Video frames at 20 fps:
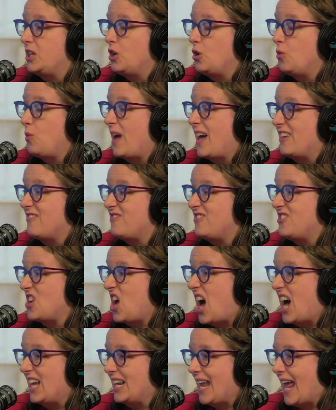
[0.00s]
who have
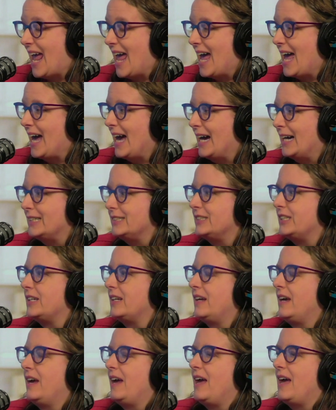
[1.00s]
not had
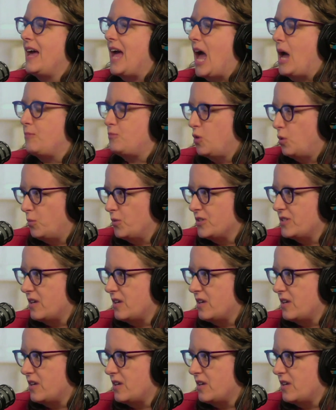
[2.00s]
abnormal